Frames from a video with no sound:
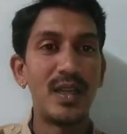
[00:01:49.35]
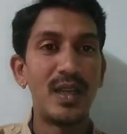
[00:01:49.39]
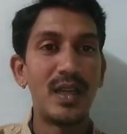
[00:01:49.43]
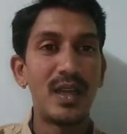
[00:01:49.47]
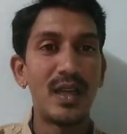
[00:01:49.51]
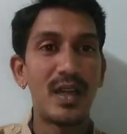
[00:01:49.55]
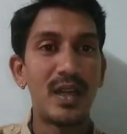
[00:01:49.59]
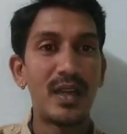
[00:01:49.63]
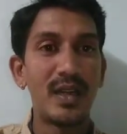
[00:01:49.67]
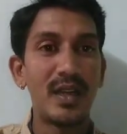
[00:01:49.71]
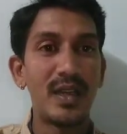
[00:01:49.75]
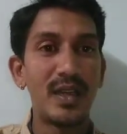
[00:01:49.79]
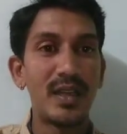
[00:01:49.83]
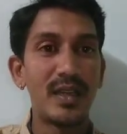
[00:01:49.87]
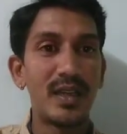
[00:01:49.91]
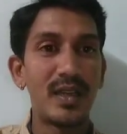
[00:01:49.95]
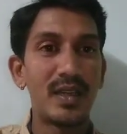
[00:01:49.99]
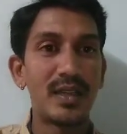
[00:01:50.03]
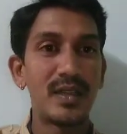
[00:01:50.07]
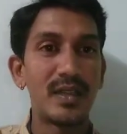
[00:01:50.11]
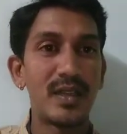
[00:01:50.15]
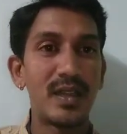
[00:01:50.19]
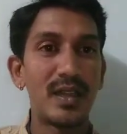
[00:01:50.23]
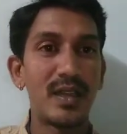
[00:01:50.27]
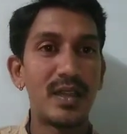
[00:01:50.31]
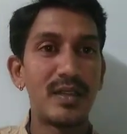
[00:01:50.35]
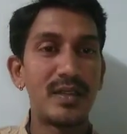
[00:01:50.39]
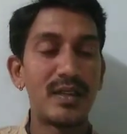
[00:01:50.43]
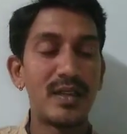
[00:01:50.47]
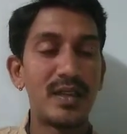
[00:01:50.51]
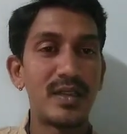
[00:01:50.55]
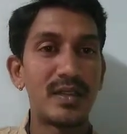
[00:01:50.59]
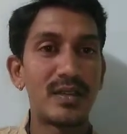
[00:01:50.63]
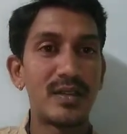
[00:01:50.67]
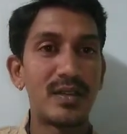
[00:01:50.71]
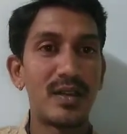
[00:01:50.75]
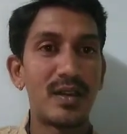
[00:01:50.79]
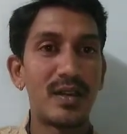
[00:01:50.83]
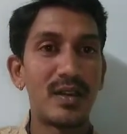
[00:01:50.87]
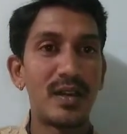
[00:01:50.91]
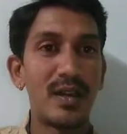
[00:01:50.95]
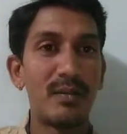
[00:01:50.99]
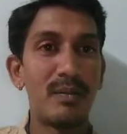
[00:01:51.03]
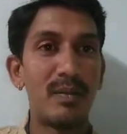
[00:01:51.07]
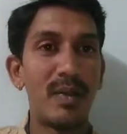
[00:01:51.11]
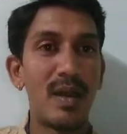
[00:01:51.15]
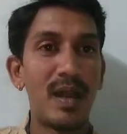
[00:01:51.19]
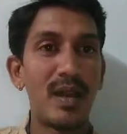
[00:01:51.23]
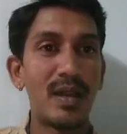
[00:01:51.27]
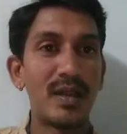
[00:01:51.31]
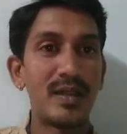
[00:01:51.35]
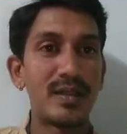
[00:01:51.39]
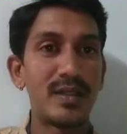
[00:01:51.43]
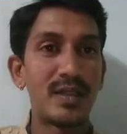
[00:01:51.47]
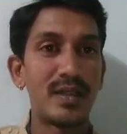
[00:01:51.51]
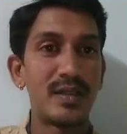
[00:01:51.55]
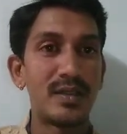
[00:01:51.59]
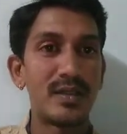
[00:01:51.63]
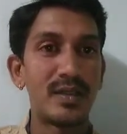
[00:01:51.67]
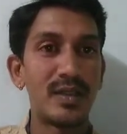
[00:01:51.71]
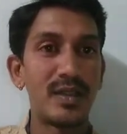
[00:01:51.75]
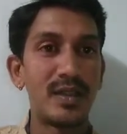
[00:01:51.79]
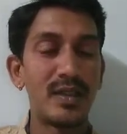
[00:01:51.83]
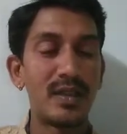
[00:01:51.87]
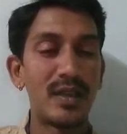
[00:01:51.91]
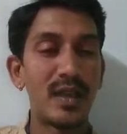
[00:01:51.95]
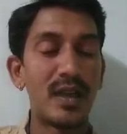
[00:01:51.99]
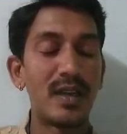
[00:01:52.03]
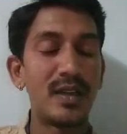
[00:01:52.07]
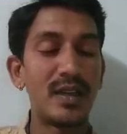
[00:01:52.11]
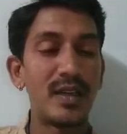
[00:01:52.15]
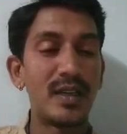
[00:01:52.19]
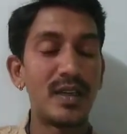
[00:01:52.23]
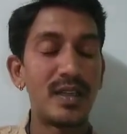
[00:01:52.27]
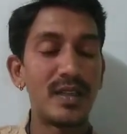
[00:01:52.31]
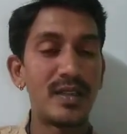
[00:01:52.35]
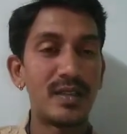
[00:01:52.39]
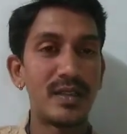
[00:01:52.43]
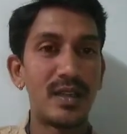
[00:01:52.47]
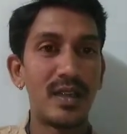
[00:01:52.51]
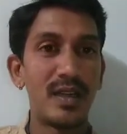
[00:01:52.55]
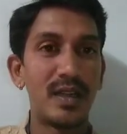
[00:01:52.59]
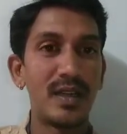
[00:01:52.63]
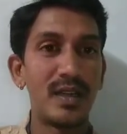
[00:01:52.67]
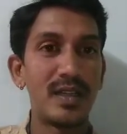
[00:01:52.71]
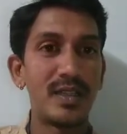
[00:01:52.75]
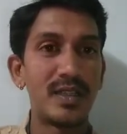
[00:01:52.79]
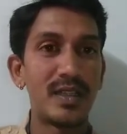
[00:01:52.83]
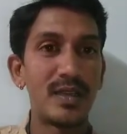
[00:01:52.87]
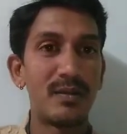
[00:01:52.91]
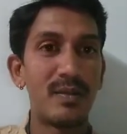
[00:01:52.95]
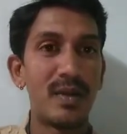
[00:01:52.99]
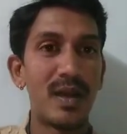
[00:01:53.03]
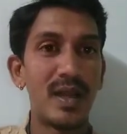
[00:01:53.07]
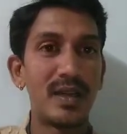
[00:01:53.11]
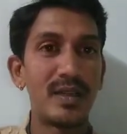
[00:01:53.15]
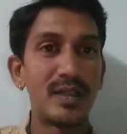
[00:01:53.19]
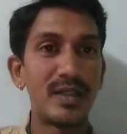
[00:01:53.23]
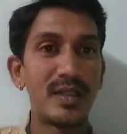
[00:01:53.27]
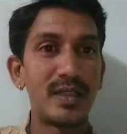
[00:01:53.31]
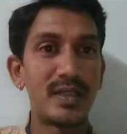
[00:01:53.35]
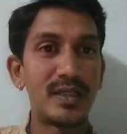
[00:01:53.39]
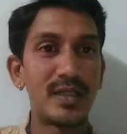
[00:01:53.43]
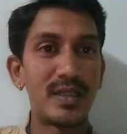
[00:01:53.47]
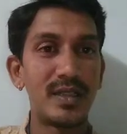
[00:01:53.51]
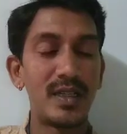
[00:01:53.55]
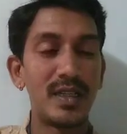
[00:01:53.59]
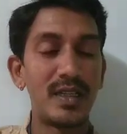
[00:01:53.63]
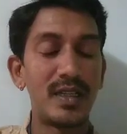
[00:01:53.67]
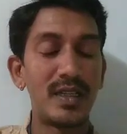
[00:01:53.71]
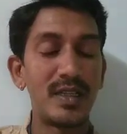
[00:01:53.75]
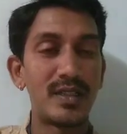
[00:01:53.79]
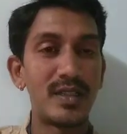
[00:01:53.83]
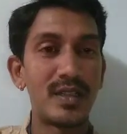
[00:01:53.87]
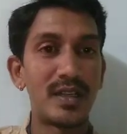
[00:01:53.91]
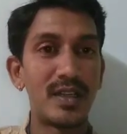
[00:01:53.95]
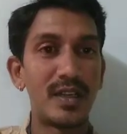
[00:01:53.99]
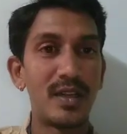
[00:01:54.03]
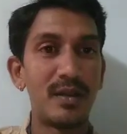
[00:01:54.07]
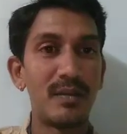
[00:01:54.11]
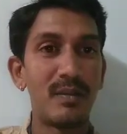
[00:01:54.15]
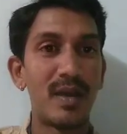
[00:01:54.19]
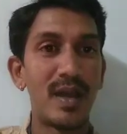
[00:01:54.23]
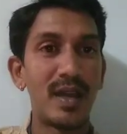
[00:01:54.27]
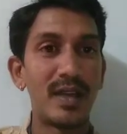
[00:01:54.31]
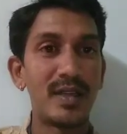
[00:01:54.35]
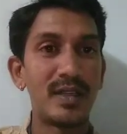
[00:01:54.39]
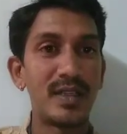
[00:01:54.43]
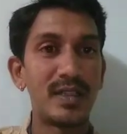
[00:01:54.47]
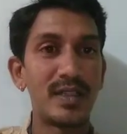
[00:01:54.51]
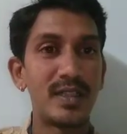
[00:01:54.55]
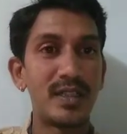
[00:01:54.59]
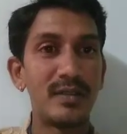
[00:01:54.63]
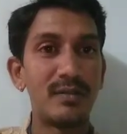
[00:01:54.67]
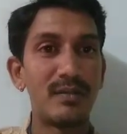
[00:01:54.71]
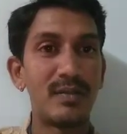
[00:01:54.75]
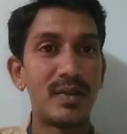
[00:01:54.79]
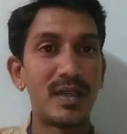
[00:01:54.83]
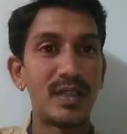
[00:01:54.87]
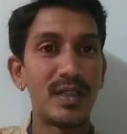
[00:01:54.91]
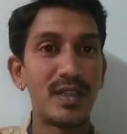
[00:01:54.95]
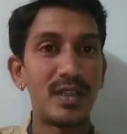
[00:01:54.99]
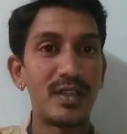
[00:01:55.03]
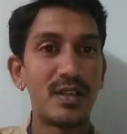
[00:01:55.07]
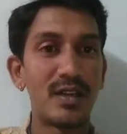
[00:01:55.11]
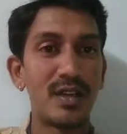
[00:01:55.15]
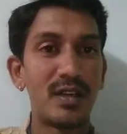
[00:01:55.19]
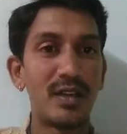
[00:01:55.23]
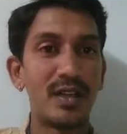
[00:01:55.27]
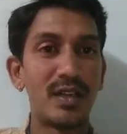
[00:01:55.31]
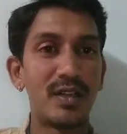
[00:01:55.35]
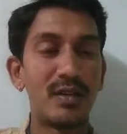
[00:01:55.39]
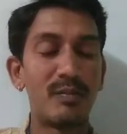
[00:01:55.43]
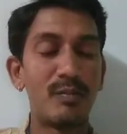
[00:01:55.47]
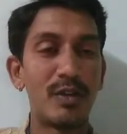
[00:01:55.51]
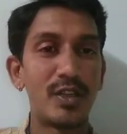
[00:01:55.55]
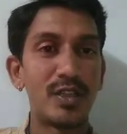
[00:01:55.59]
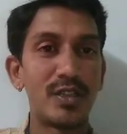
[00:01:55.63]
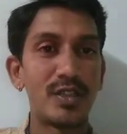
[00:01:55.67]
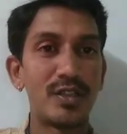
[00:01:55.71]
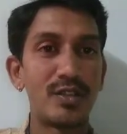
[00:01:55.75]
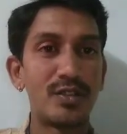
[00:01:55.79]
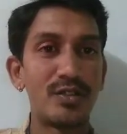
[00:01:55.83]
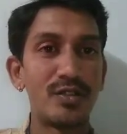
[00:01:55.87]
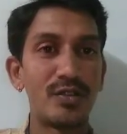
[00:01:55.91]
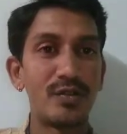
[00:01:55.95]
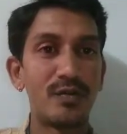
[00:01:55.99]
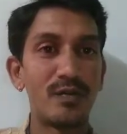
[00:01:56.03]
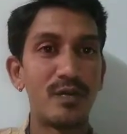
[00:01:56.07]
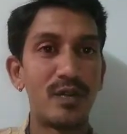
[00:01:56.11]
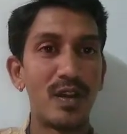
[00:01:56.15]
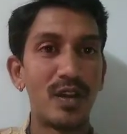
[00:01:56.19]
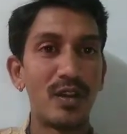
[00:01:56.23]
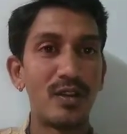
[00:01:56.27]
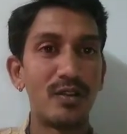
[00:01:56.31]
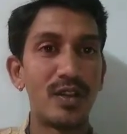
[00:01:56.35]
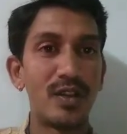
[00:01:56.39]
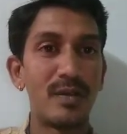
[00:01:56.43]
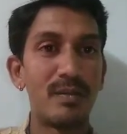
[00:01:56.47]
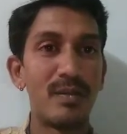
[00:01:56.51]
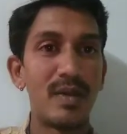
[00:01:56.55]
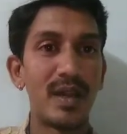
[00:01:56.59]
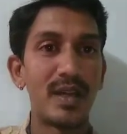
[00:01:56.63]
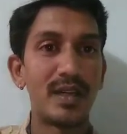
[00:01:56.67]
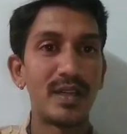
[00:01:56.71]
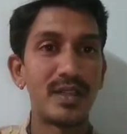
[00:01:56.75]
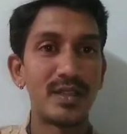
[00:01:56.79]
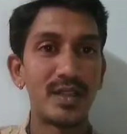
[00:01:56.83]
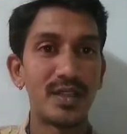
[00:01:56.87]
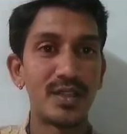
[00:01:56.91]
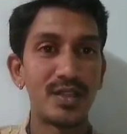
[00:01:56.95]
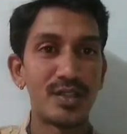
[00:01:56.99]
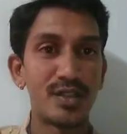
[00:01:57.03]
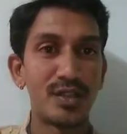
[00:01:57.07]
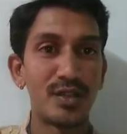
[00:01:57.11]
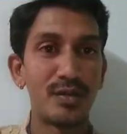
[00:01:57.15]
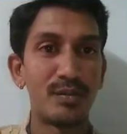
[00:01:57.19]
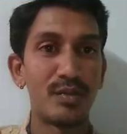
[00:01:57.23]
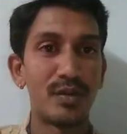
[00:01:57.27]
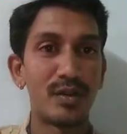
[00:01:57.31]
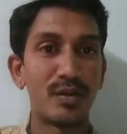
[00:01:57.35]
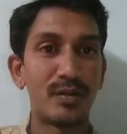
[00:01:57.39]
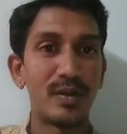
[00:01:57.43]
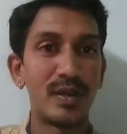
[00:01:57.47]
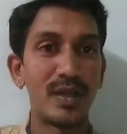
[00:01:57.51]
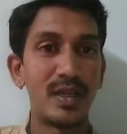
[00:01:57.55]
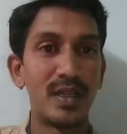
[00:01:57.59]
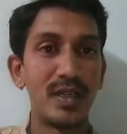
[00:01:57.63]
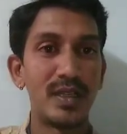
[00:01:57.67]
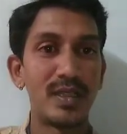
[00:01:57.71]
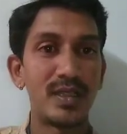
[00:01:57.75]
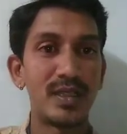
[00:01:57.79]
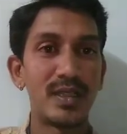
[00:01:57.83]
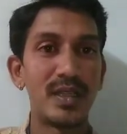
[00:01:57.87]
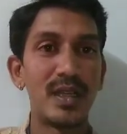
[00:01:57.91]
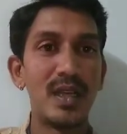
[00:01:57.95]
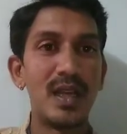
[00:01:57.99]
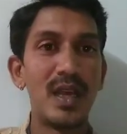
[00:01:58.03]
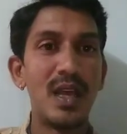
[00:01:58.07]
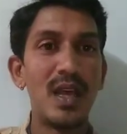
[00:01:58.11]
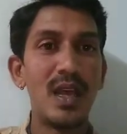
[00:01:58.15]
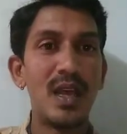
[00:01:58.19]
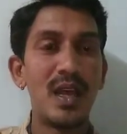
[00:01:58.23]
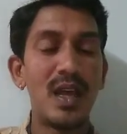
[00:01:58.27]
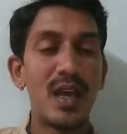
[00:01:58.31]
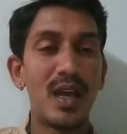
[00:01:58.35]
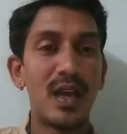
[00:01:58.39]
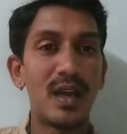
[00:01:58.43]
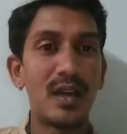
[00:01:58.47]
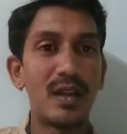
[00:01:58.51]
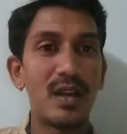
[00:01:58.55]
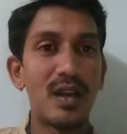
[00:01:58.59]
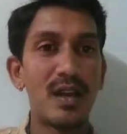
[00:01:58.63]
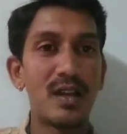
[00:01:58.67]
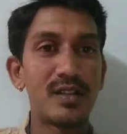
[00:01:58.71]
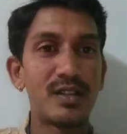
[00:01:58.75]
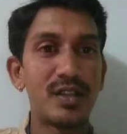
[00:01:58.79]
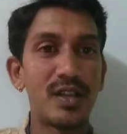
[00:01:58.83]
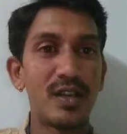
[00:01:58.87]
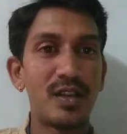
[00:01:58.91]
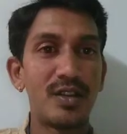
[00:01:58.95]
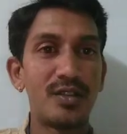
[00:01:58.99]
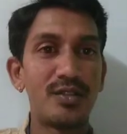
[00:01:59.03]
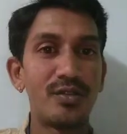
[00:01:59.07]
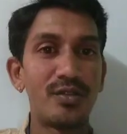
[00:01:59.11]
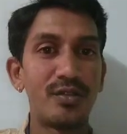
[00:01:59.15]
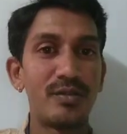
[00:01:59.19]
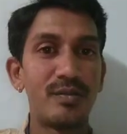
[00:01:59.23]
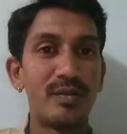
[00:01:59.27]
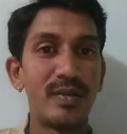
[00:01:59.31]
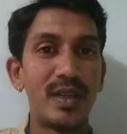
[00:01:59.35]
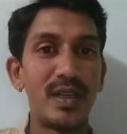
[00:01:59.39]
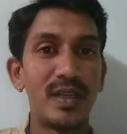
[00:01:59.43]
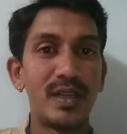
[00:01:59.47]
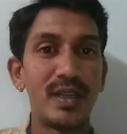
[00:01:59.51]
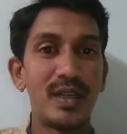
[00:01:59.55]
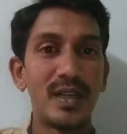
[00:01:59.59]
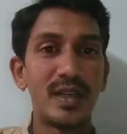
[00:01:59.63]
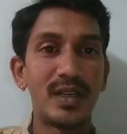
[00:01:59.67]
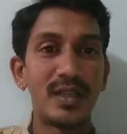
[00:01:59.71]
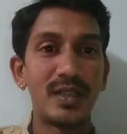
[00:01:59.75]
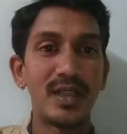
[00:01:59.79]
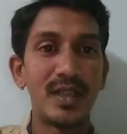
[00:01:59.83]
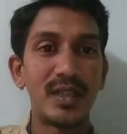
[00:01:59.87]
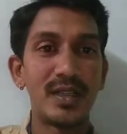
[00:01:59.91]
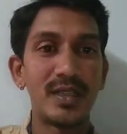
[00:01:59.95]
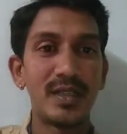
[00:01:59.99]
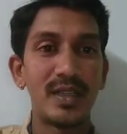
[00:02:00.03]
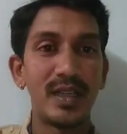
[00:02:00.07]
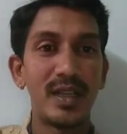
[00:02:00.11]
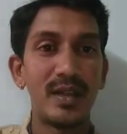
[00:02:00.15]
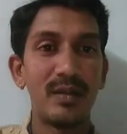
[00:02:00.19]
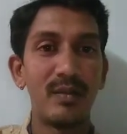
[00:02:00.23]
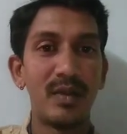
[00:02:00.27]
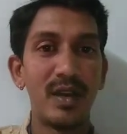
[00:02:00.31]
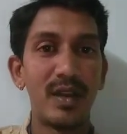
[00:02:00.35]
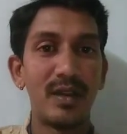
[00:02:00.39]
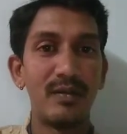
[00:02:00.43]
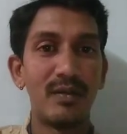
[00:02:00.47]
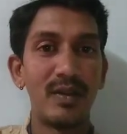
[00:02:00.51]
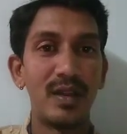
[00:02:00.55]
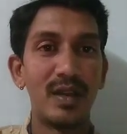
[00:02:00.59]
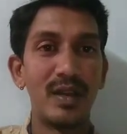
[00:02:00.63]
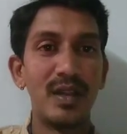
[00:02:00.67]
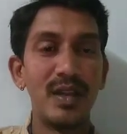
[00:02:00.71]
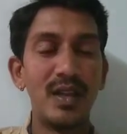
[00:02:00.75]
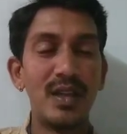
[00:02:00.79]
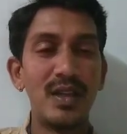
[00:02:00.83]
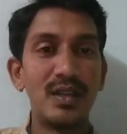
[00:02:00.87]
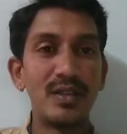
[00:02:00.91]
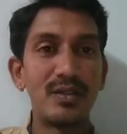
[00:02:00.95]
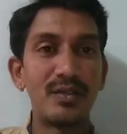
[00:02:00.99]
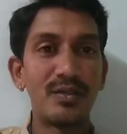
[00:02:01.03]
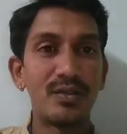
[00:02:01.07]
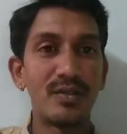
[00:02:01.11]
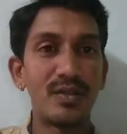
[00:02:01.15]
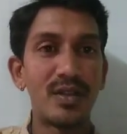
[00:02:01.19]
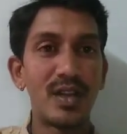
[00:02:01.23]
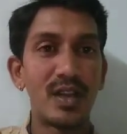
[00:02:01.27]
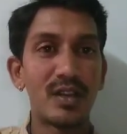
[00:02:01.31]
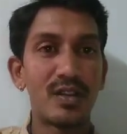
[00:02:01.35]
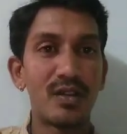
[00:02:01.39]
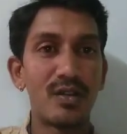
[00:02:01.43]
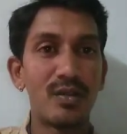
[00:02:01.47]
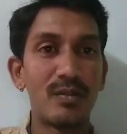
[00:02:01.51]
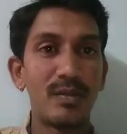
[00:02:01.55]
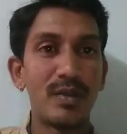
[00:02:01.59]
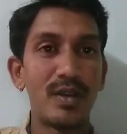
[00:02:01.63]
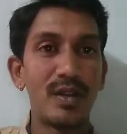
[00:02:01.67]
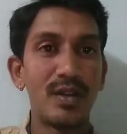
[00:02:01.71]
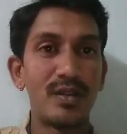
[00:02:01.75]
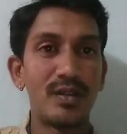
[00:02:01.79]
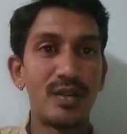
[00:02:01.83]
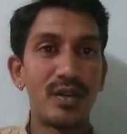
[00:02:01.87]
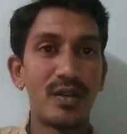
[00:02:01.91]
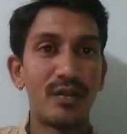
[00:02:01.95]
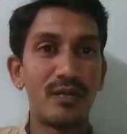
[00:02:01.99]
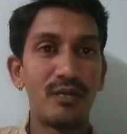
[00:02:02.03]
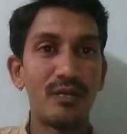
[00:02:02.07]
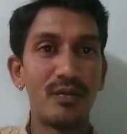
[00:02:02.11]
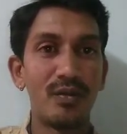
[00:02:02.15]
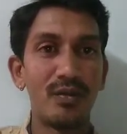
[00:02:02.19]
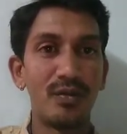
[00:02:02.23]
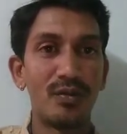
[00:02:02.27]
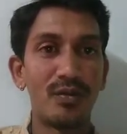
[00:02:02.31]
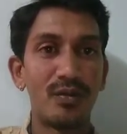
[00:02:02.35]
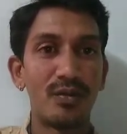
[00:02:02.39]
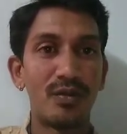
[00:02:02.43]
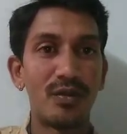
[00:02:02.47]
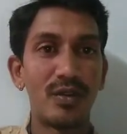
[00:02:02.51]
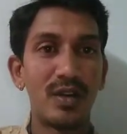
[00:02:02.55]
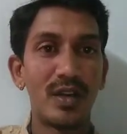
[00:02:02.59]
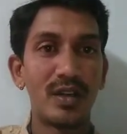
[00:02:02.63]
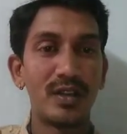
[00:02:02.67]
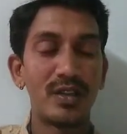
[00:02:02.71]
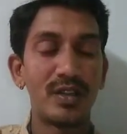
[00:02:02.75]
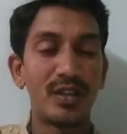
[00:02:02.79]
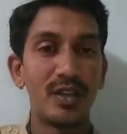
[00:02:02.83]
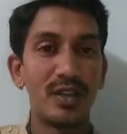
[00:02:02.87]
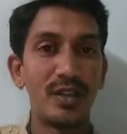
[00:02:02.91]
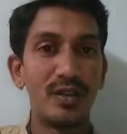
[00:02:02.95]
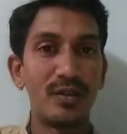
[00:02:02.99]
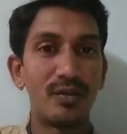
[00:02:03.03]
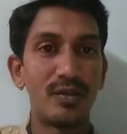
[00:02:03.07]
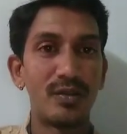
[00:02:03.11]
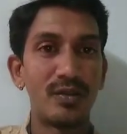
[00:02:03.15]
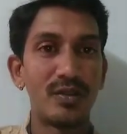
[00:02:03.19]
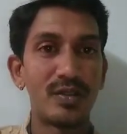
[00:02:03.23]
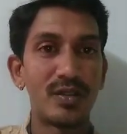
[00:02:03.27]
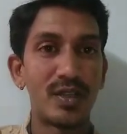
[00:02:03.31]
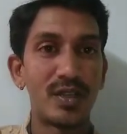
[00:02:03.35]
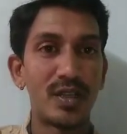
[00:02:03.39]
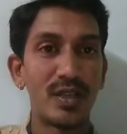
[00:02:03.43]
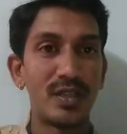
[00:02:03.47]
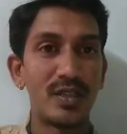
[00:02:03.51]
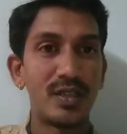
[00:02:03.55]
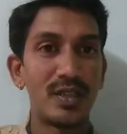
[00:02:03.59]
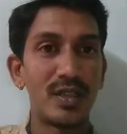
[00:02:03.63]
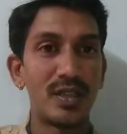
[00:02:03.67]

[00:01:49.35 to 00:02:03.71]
And again this is not a balanced tree and it is a binary tree. It is not a binary tree, but it must and should follow the binary search tree properties, and all children should maintain at the same level. So the combination of two node and three node structure